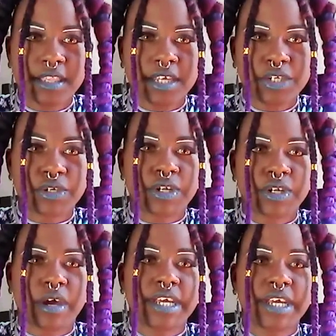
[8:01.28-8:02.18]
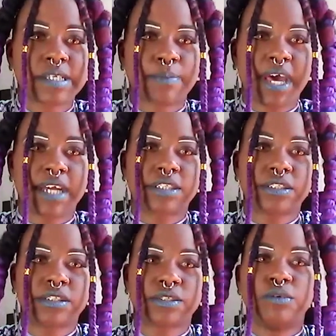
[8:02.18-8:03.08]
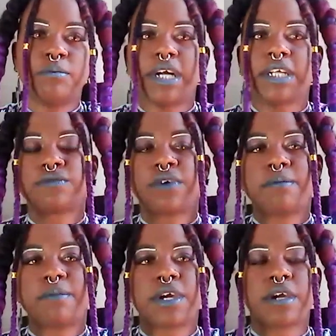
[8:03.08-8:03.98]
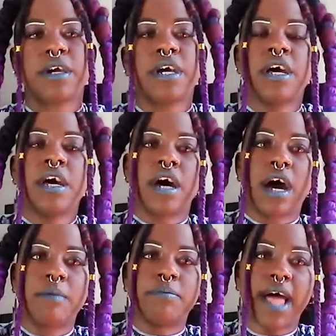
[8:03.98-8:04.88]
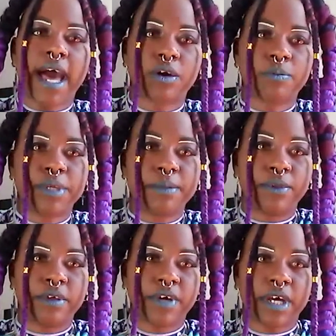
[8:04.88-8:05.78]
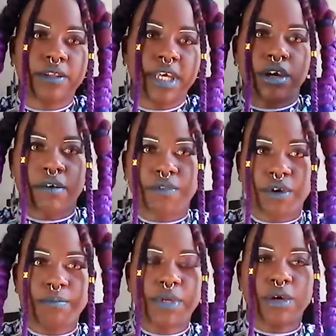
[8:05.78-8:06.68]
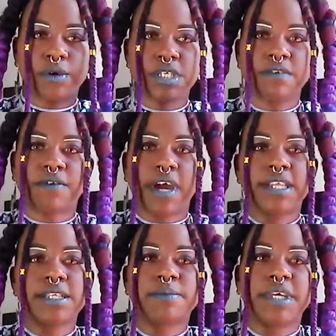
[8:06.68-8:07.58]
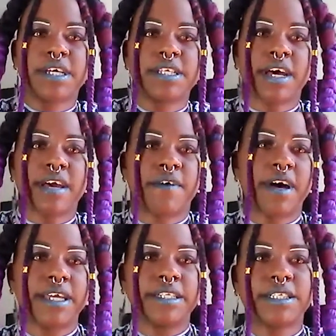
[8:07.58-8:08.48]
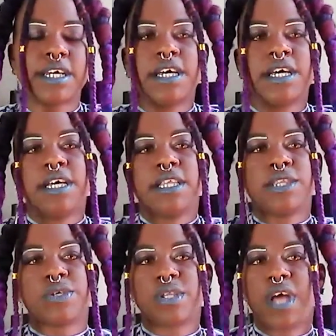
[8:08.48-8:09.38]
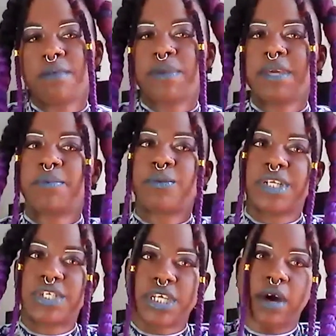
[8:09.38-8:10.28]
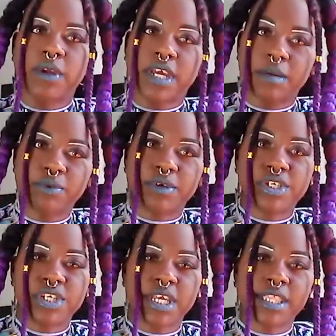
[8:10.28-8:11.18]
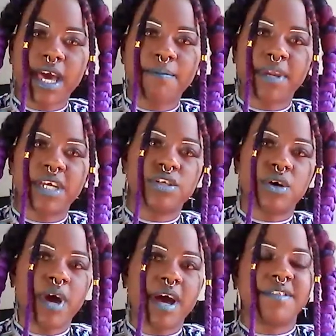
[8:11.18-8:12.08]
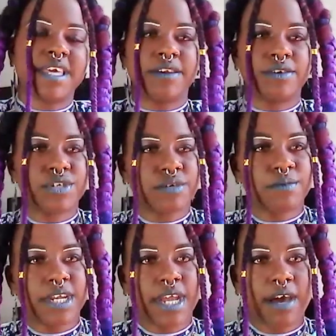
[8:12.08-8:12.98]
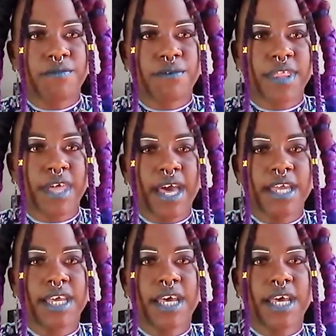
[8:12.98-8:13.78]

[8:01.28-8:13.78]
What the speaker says: They should not expect too much from their Black or people of color, like of their POC friends, because I find there's a lot of people reaching out and I appreciate that, but I don't have the energy right now for that.